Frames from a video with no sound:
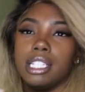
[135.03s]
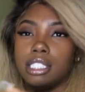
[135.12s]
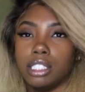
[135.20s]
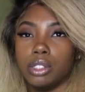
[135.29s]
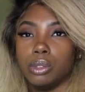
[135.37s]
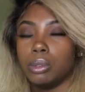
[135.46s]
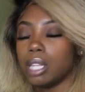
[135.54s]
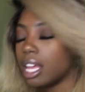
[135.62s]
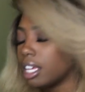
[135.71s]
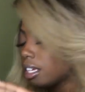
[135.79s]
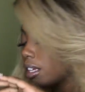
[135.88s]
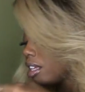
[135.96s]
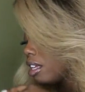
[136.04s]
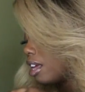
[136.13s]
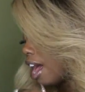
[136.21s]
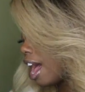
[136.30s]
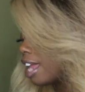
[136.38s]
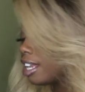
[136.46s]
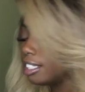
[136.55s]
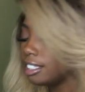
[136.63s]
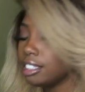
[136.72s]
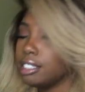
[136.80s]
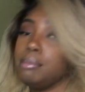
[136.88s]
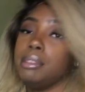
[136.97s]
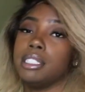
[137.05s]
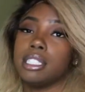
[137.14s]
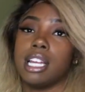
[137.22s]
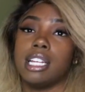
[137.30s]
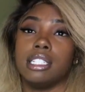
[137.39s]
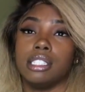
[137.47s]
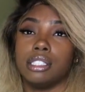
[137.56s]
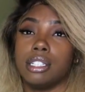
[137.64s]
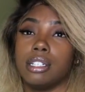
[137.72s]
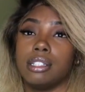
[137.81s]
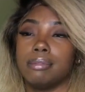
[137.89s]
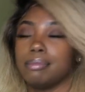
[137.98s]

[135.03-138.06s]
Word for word: listened to. Like, I listen to music like this, y'all.